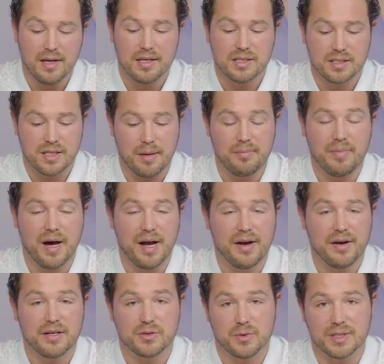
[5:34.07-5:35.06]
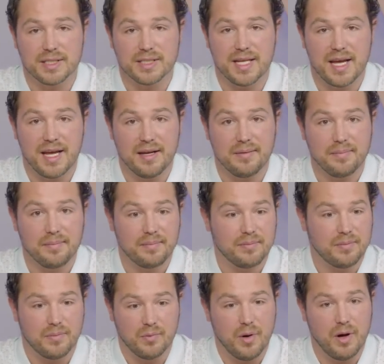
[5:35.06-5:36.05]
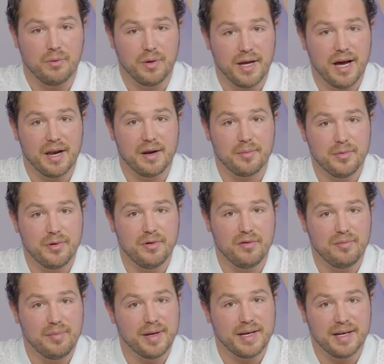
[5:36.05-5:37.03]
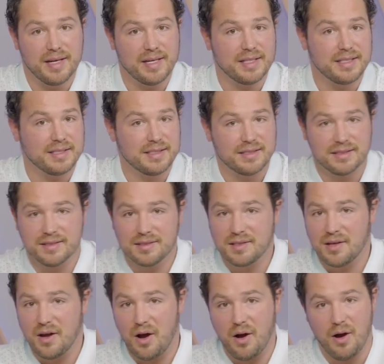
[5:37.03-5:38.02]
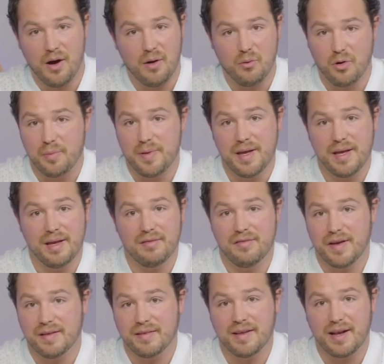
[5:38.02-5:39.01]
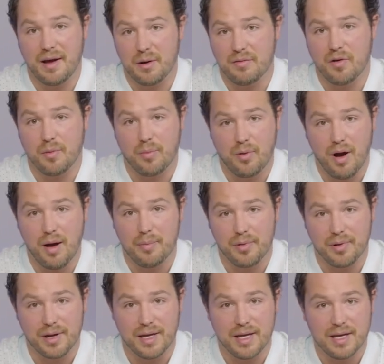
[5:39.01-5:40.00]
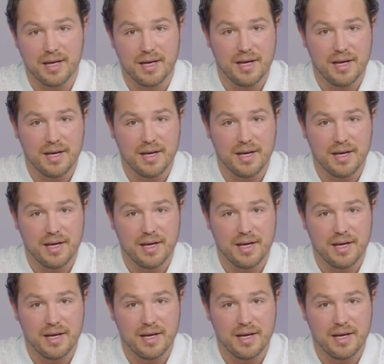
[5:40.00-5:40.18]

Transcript: Some buyers will say, well, we got to move because uh, we're being evicted out of a property.